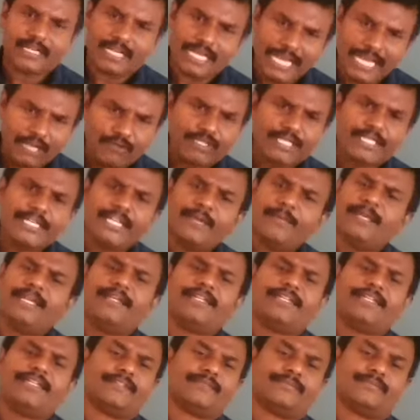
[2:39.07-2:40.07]
I have that
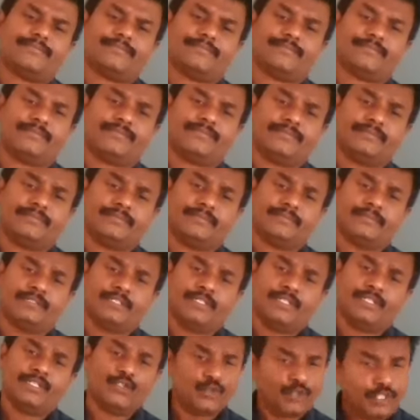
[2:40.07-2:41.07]
ability.
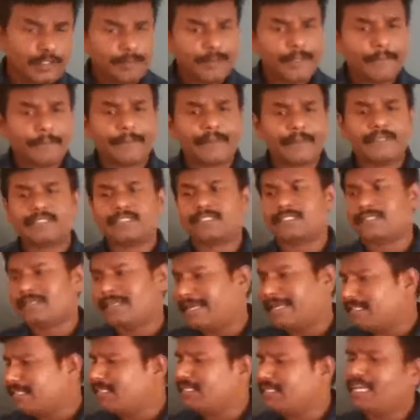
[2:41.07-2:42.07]
You the peoples
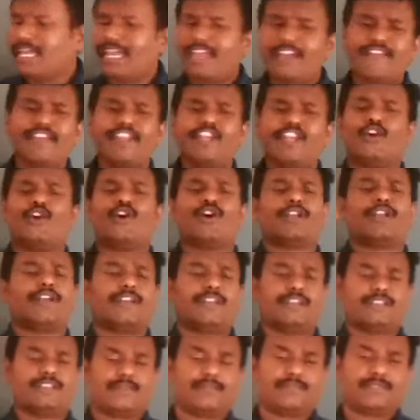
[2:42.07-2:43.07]
like that every
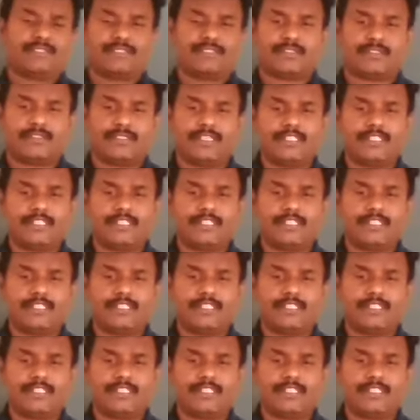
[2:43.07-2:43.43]
organisms.